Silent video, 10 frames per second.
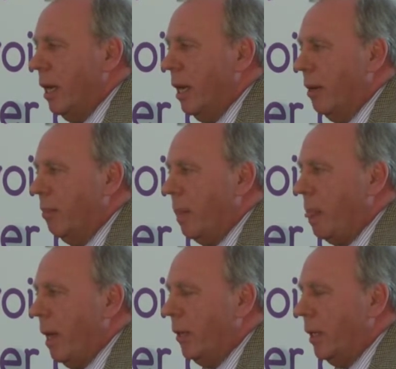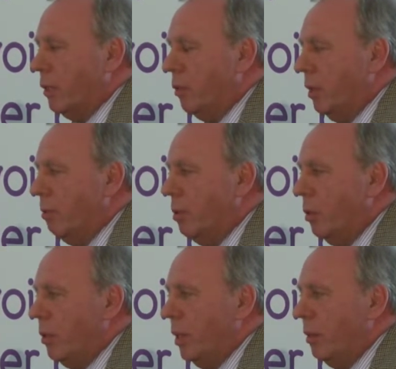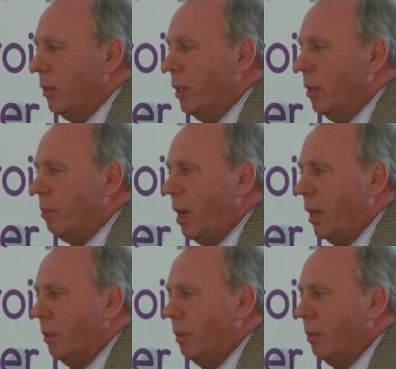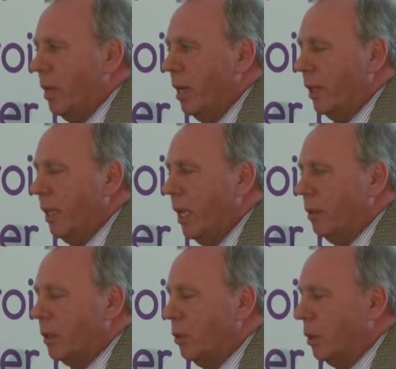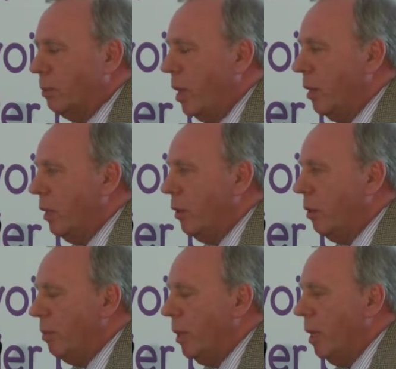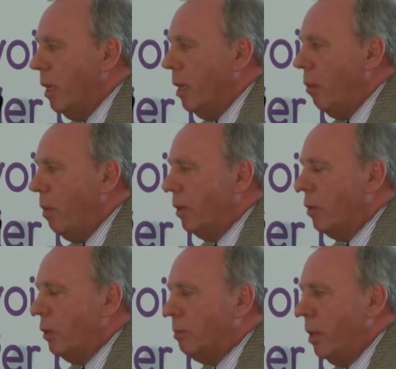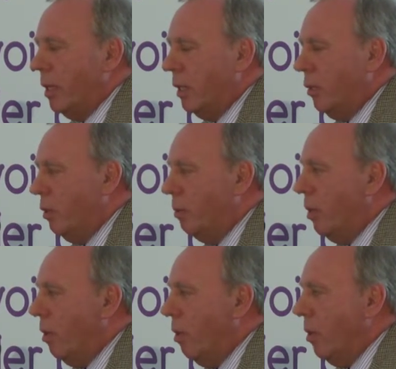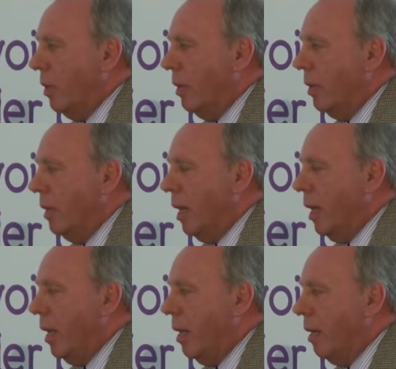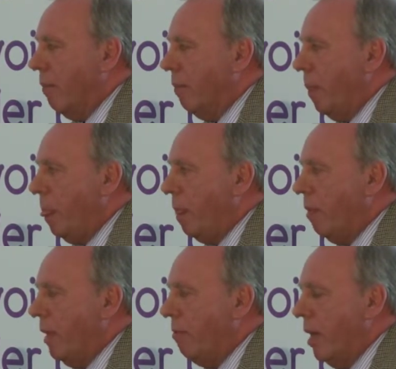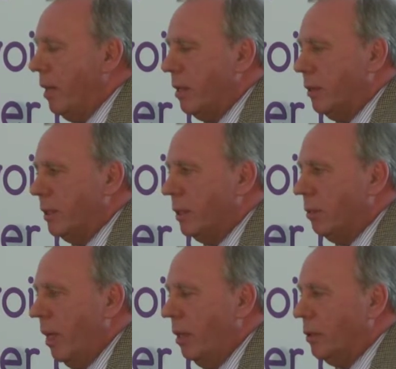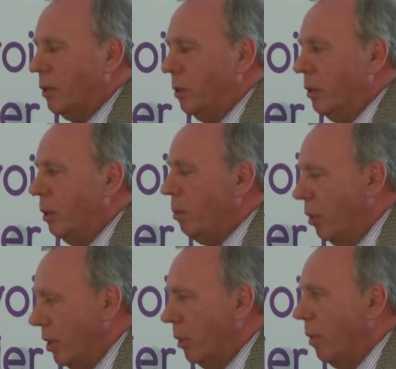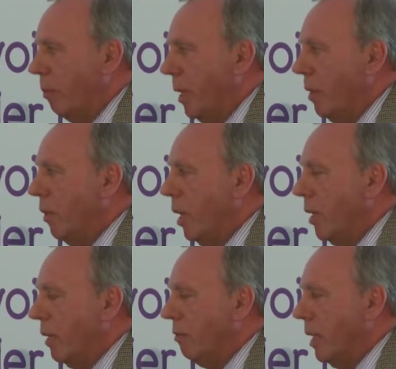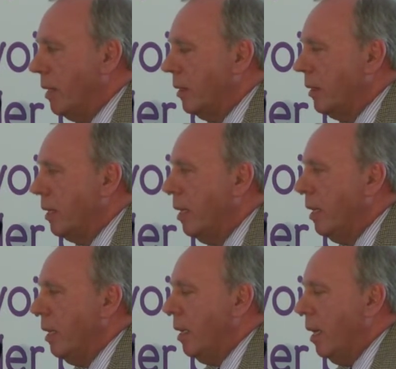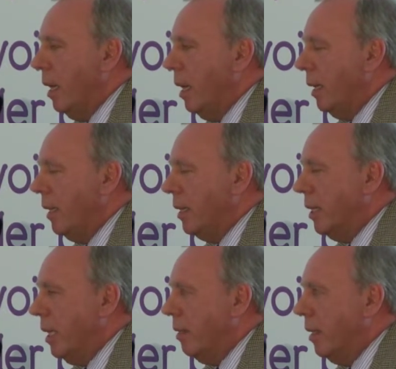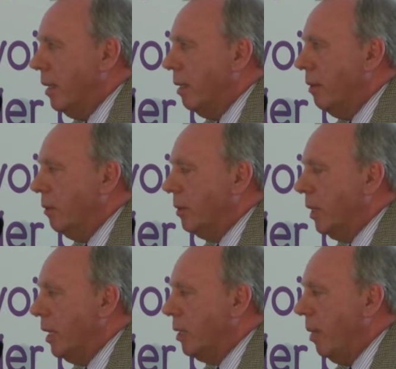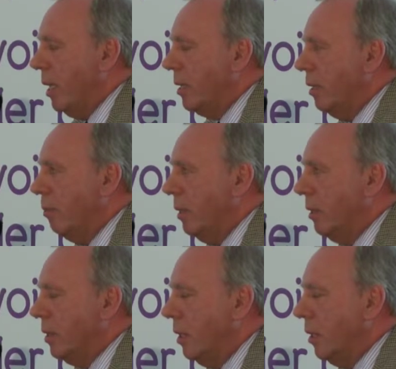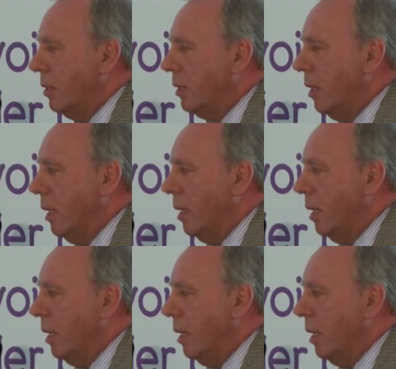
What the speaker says: I think that's really important. Within the Parliament, we have a carers cross-party group. We have a cross-party group on the veterans as well, so your points are well made regarding veterans. And can I say that those are aspects that have been discussed